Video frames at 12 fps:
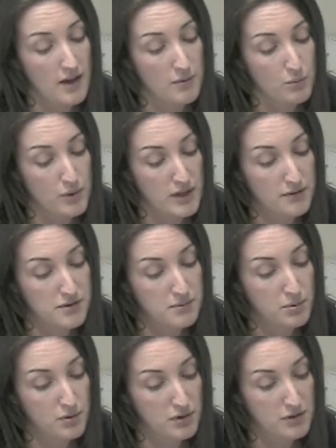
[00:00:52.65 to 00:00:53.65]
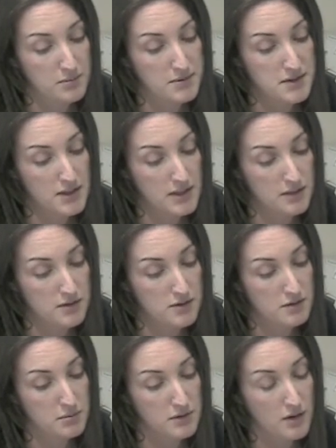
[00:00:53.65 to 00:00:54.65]
We have support groups in
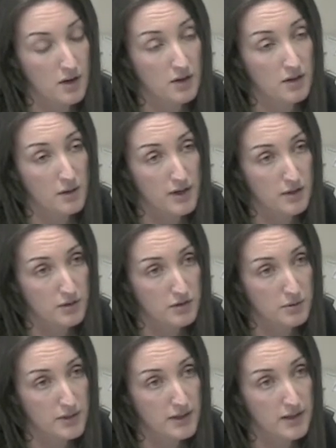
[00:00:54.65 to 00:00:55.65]
Dublin, Carlow and Galway,